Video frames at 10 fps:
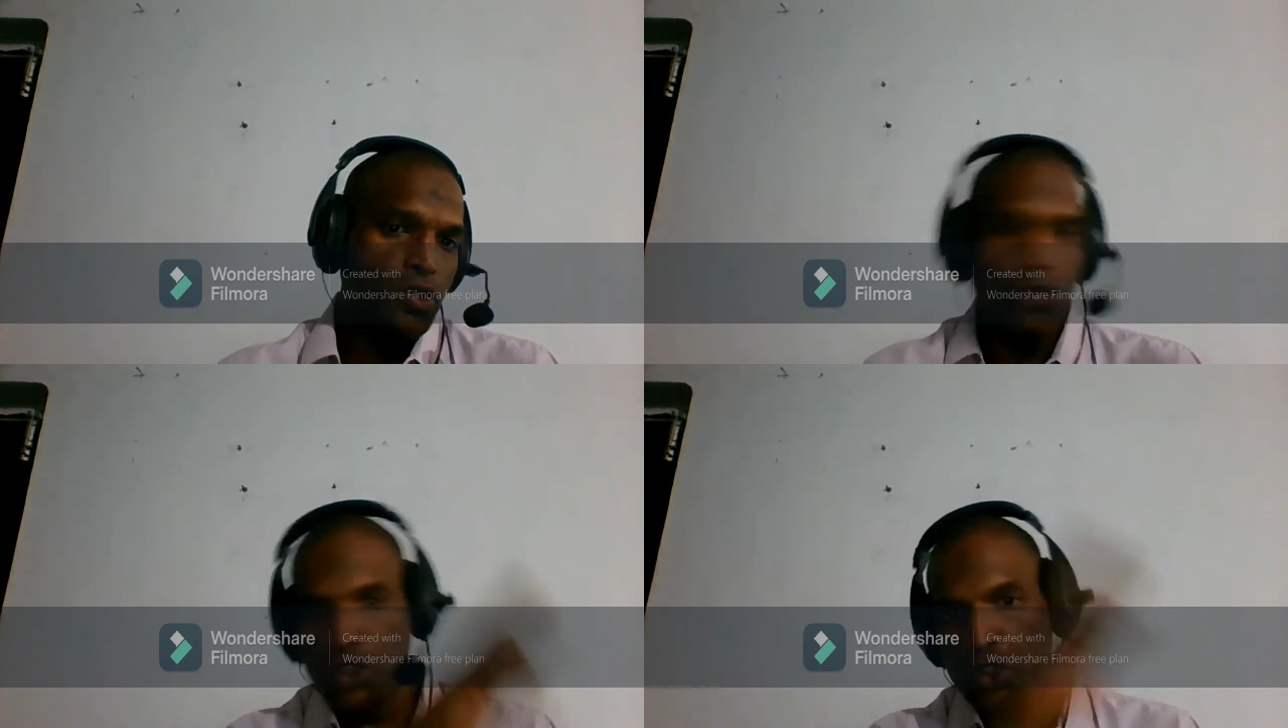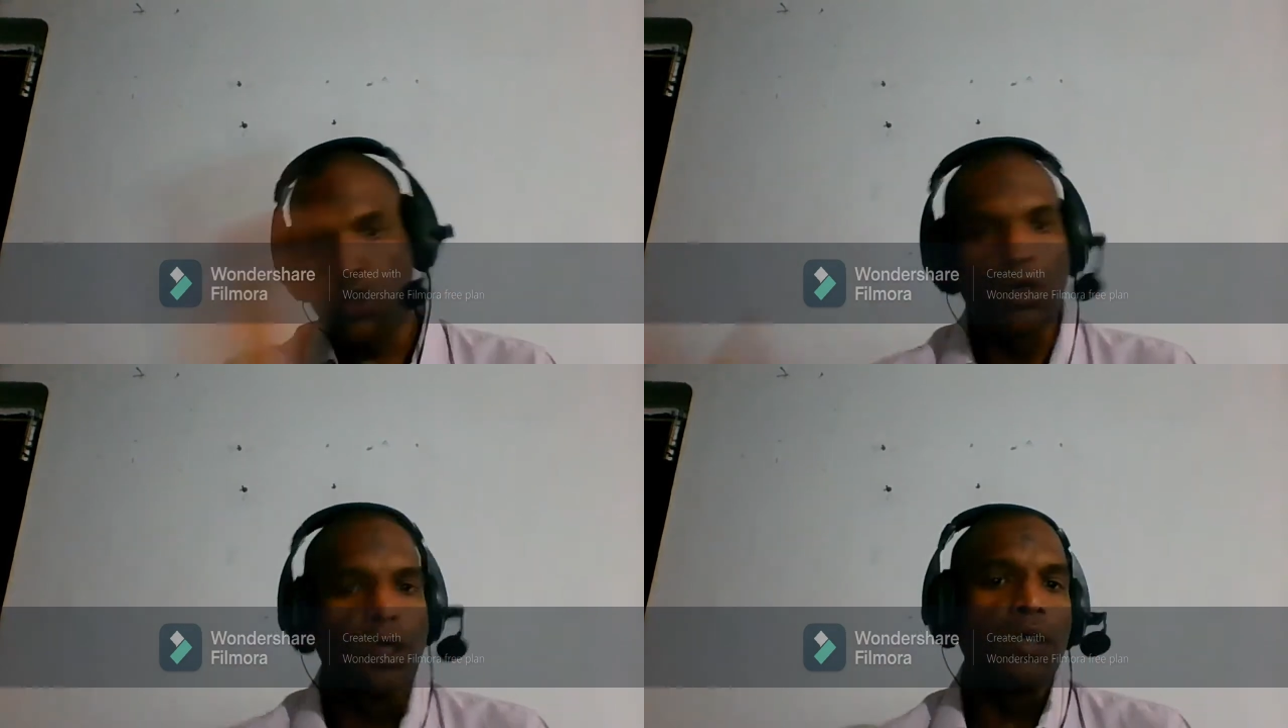You
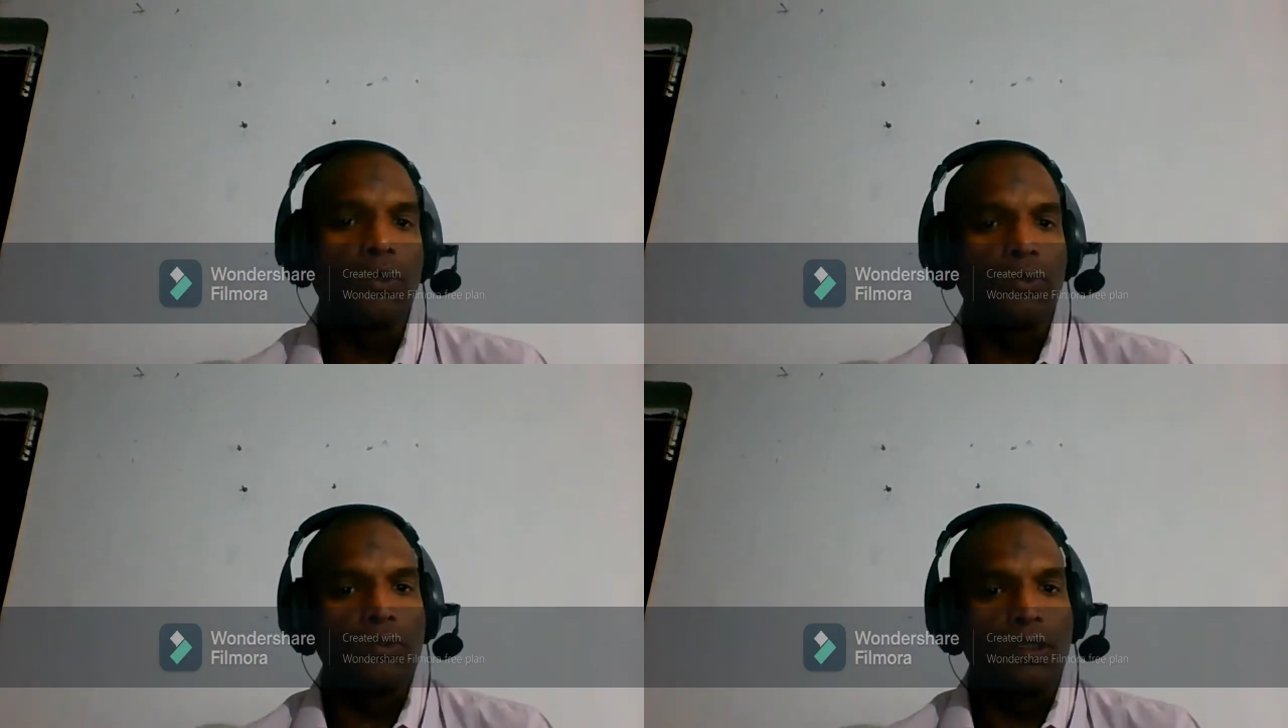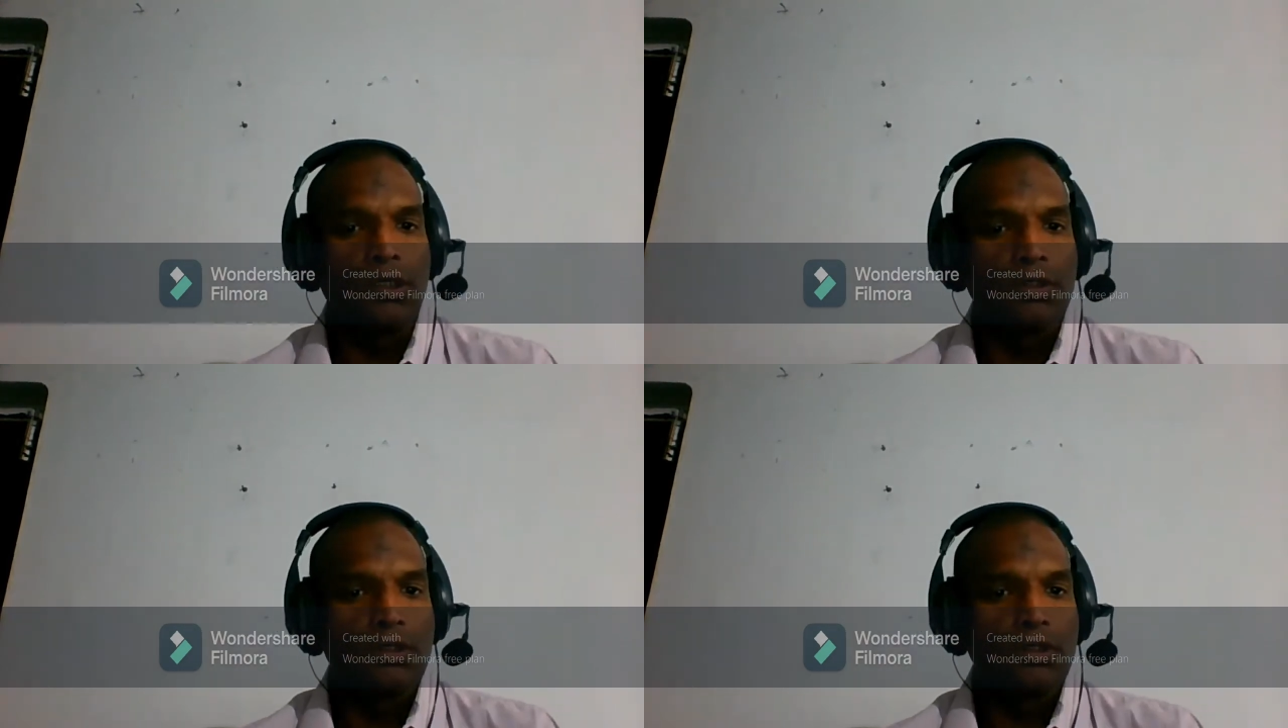should not do
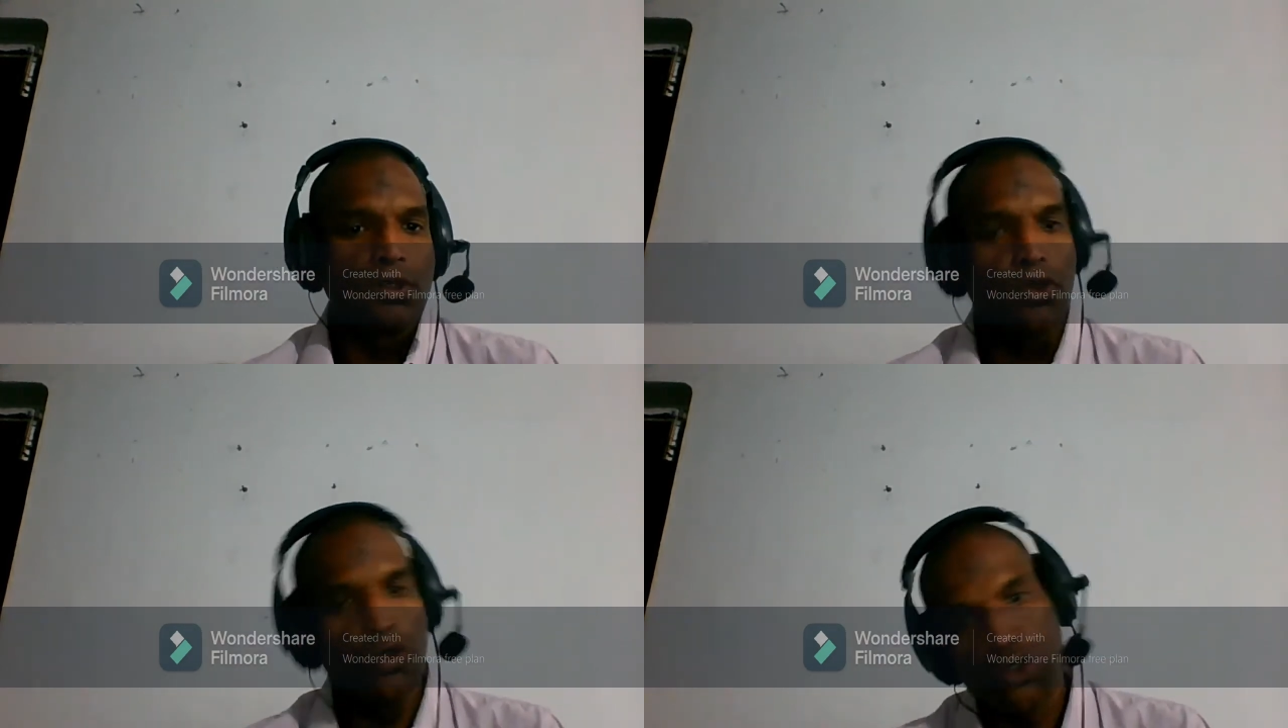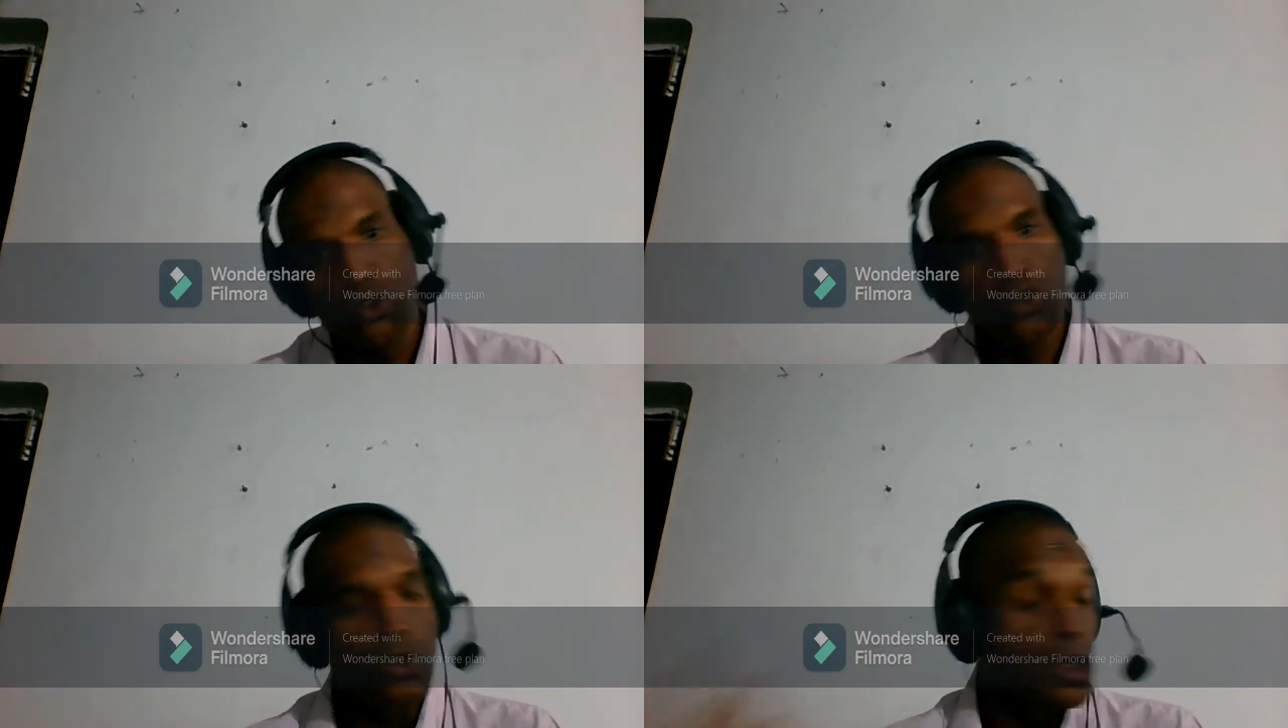this. You
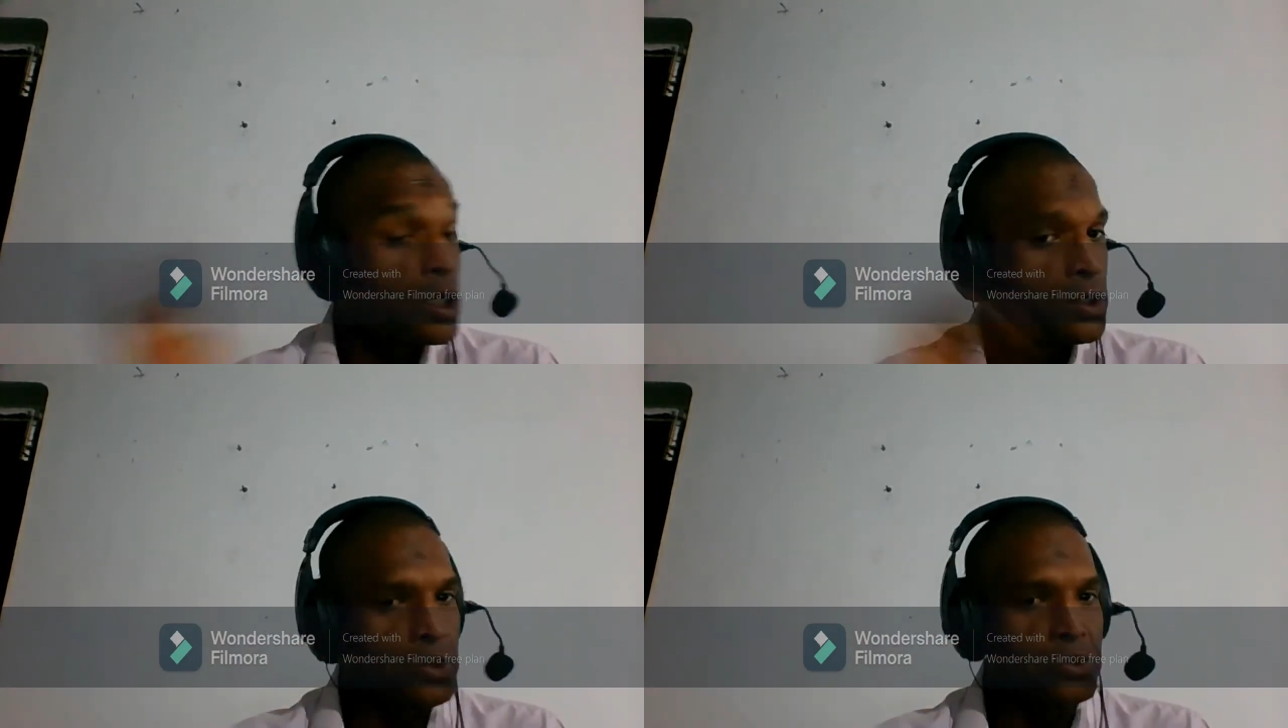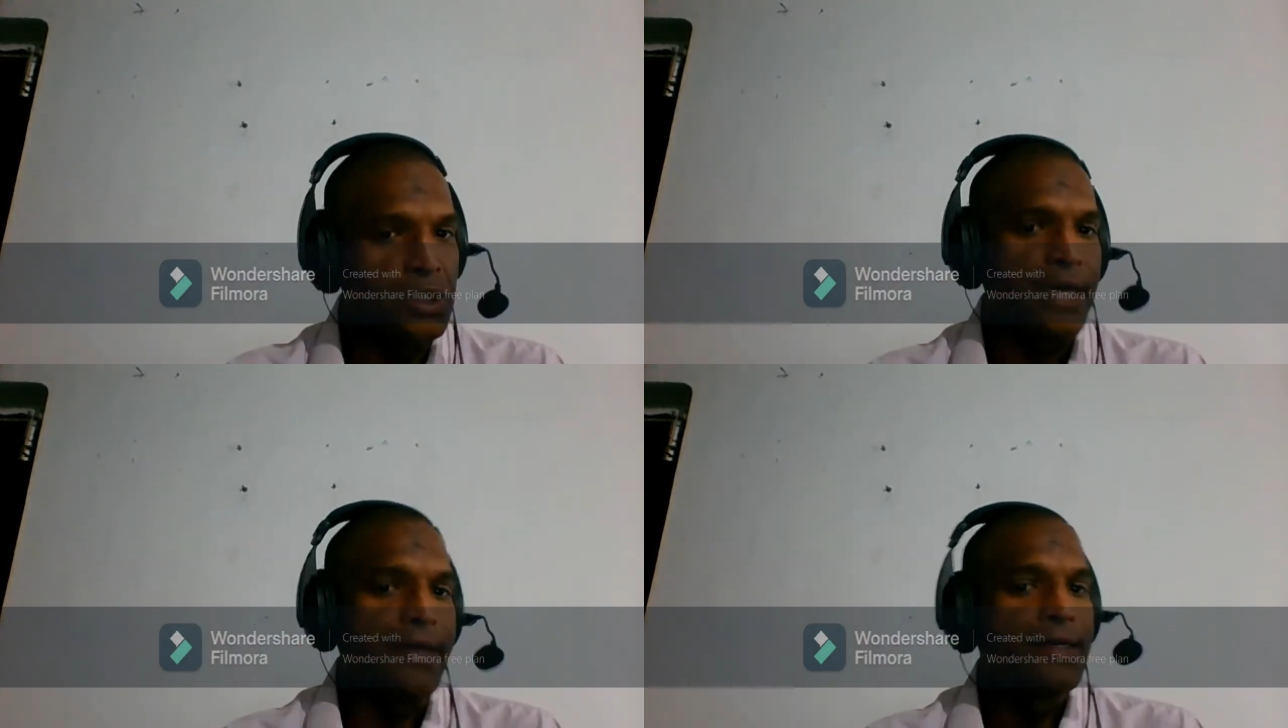should not do
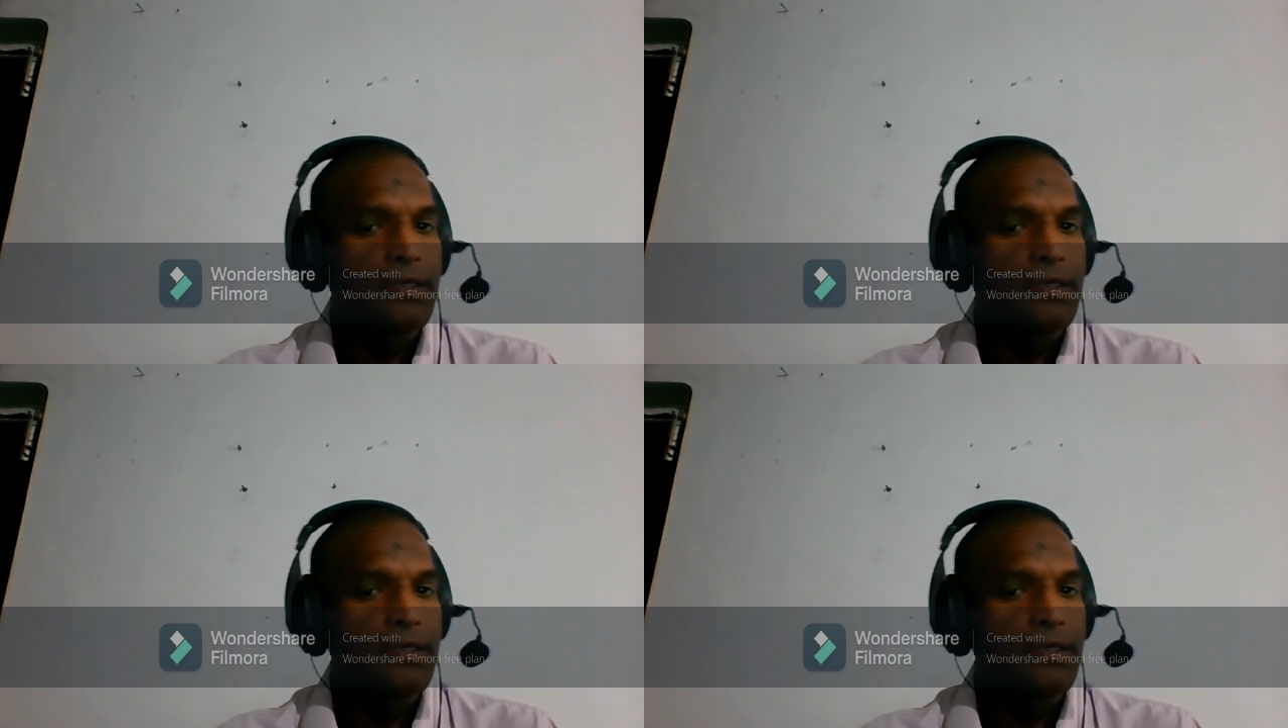that.